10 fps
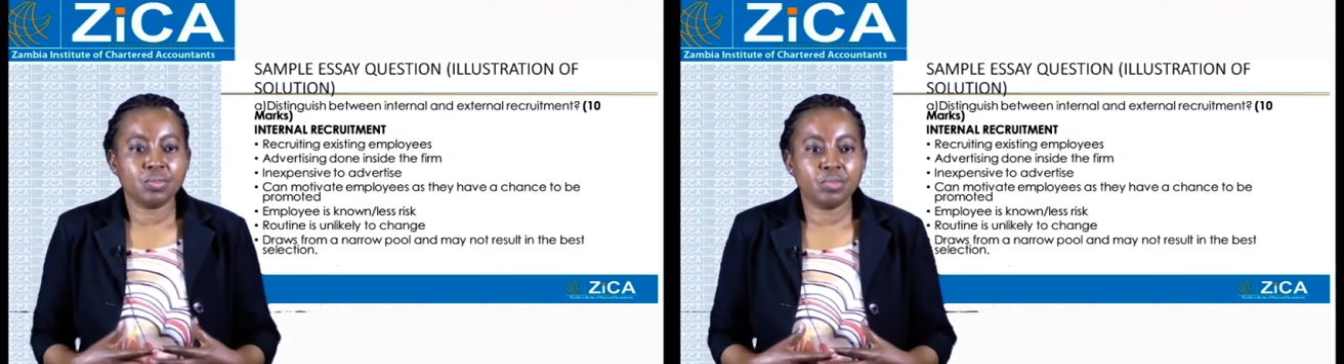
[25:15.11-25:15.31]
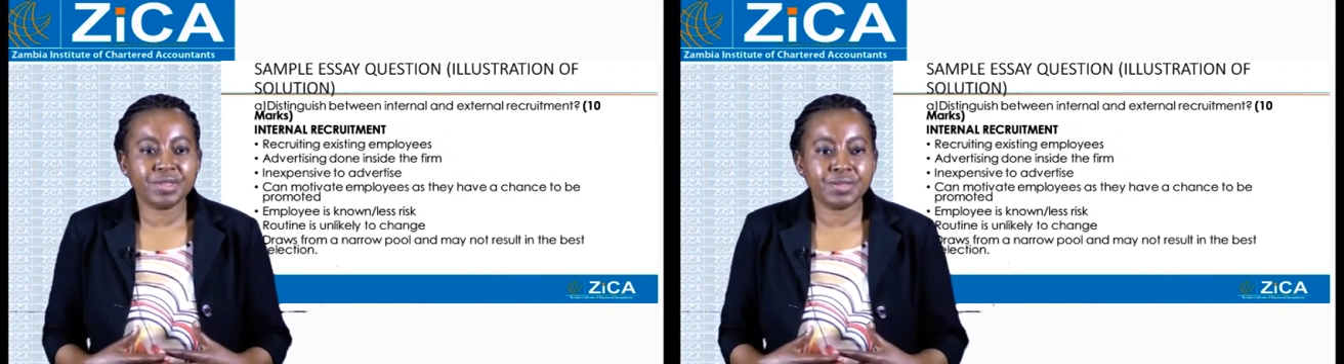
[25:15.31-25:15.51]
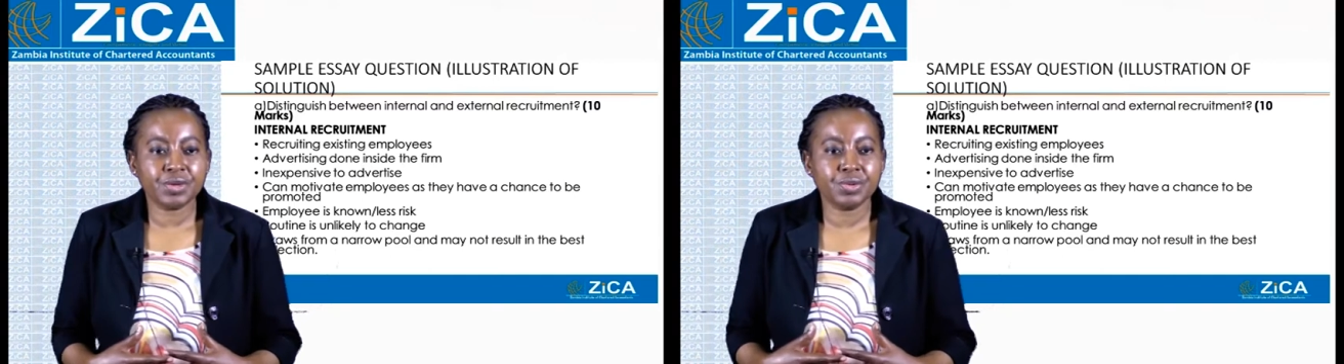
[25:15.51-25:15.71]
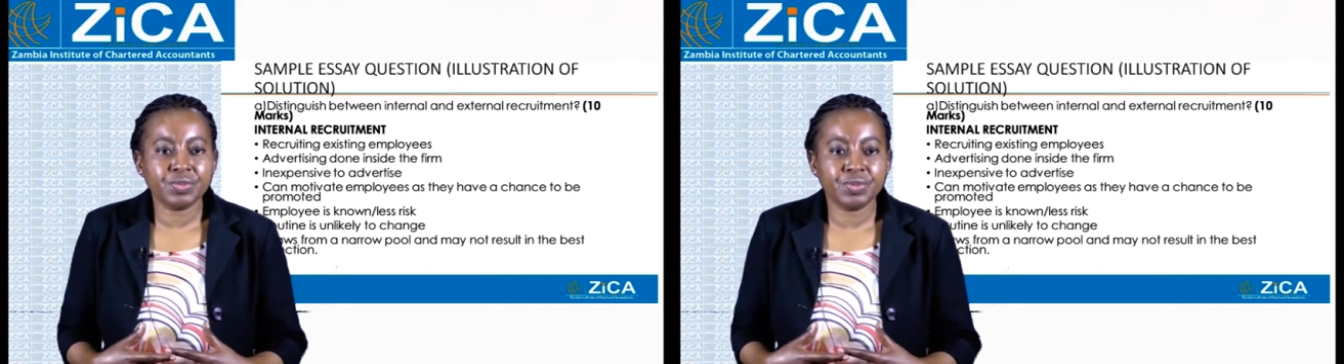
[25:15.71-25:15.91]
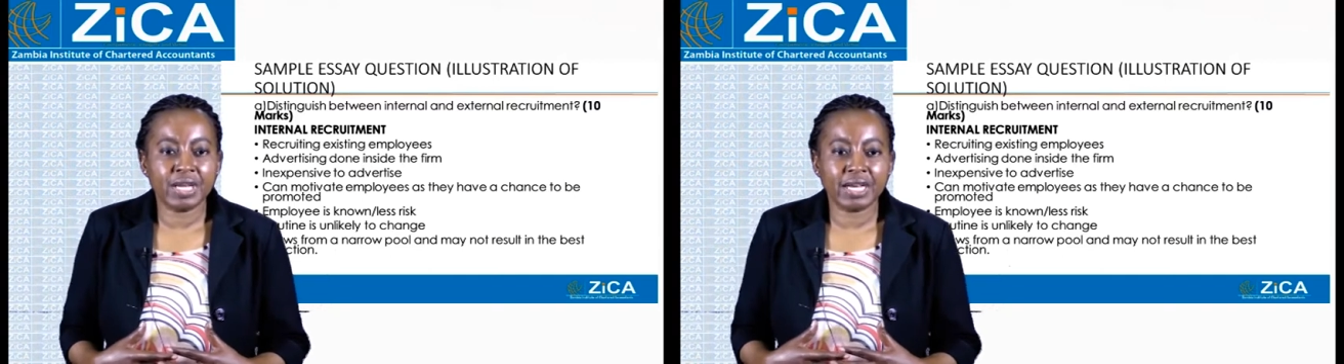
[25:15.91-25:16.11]
with
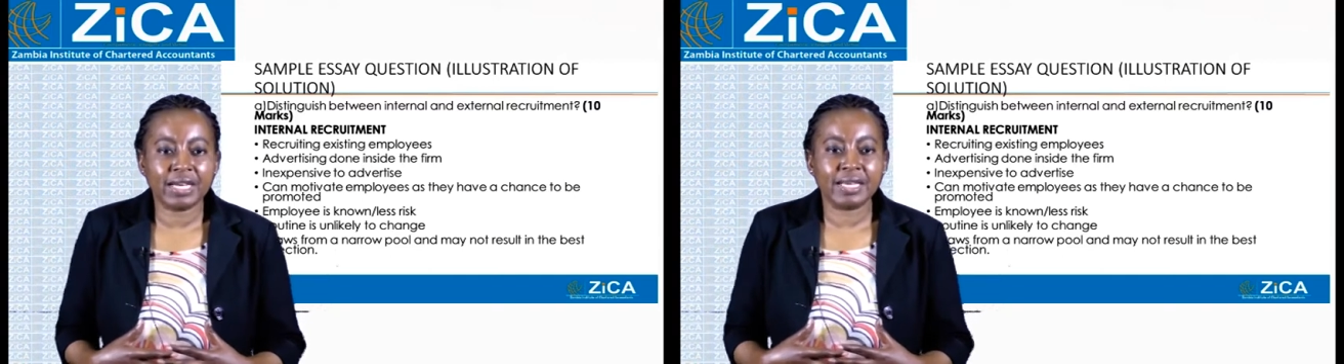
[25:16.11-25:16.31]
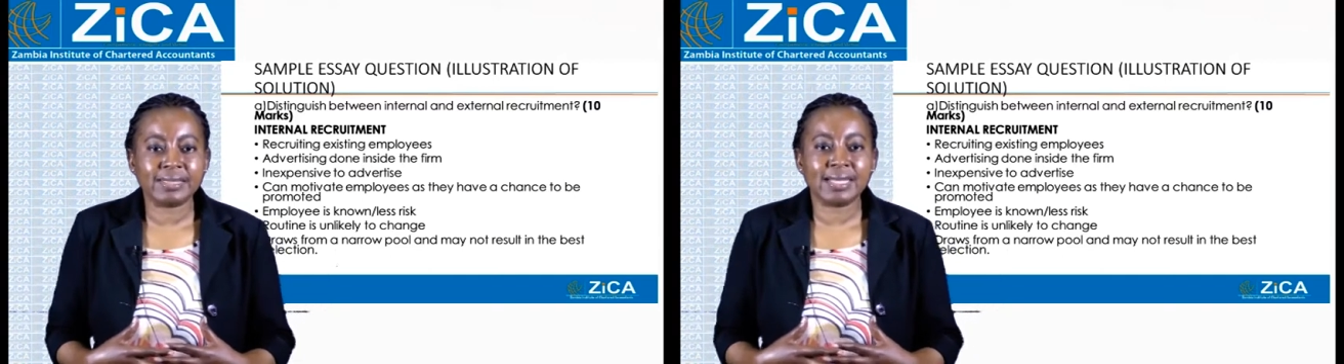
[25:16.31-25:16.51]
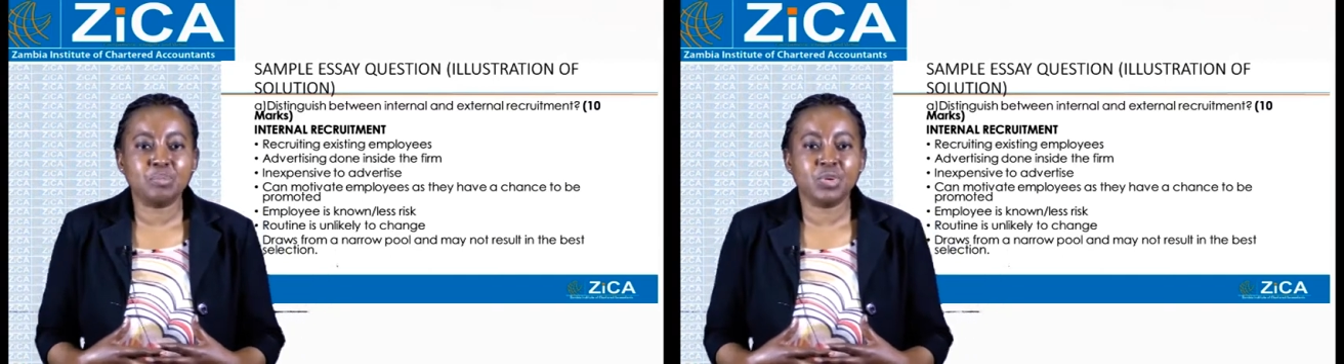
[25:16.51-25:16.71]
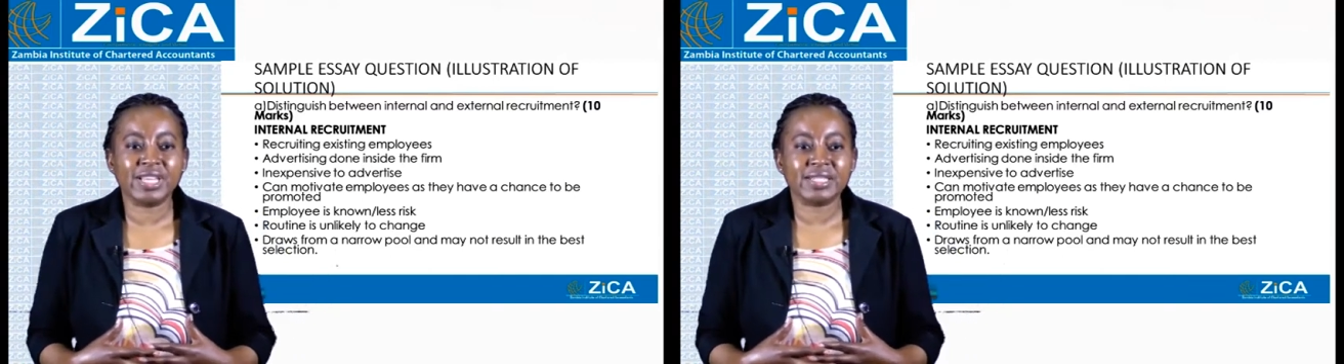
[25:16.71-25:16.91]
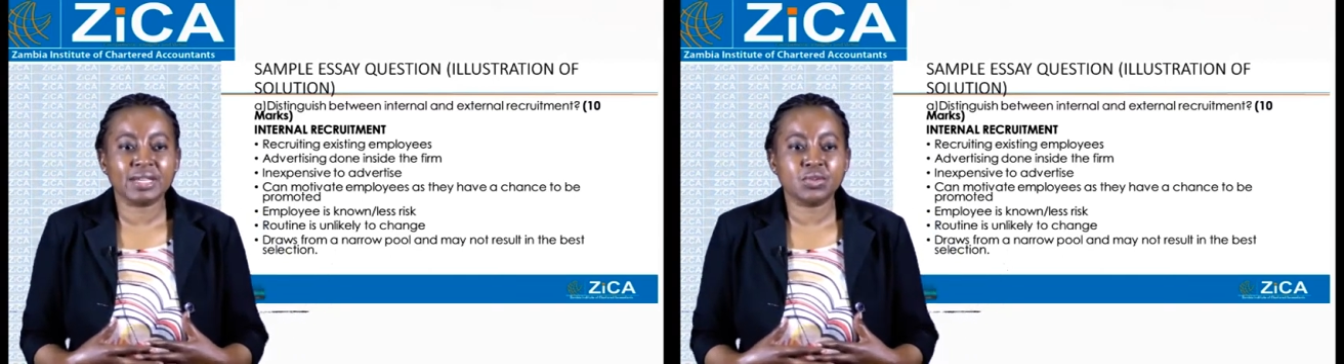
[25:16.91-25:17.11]
you a sample
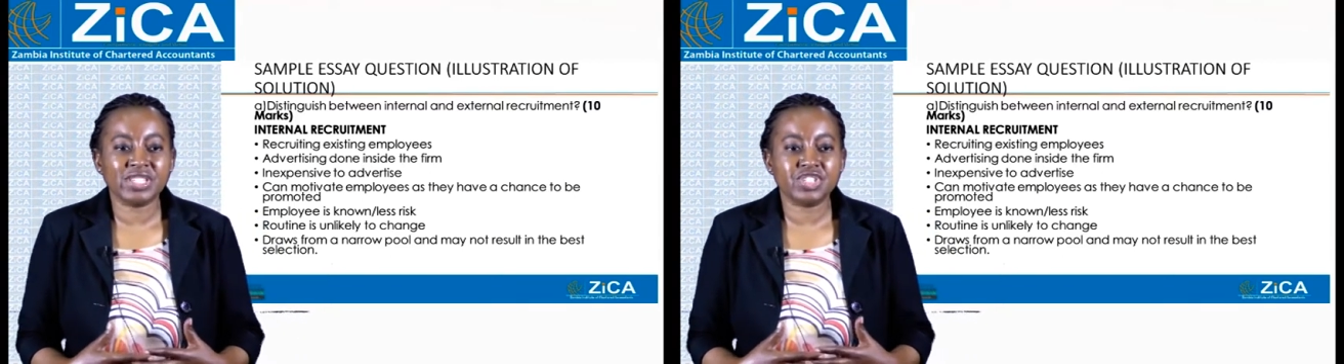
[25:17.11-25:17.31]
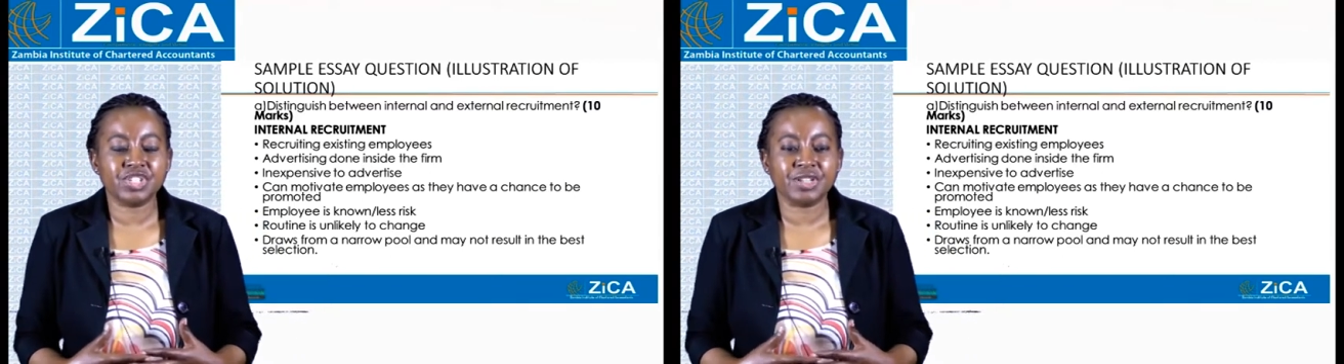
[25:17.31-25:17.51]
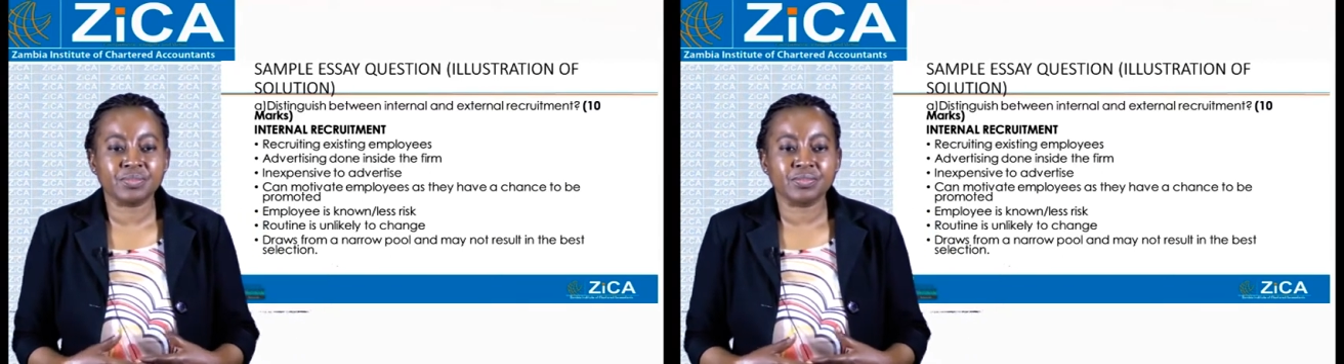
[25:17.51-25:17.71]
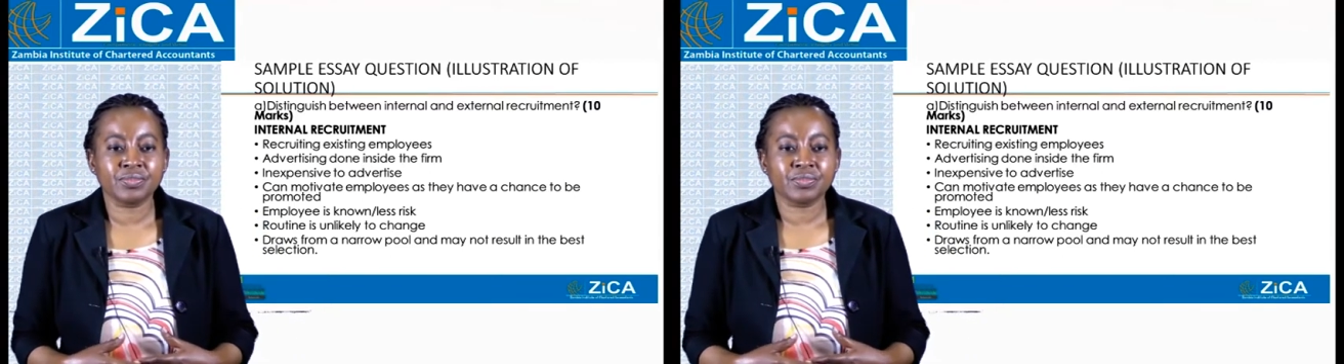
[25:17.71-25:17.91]
essay question.